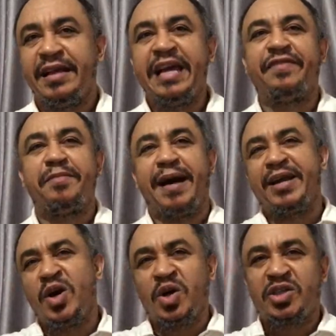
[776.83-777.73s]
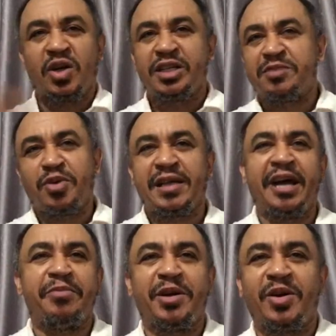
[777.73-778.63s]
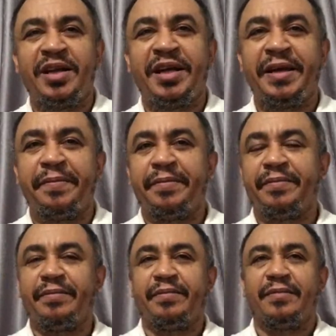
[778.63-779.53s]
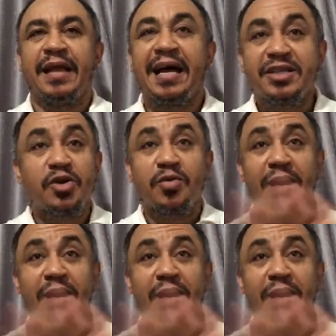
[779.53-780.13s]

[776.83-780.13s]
even my young son, his brother, will be calling him.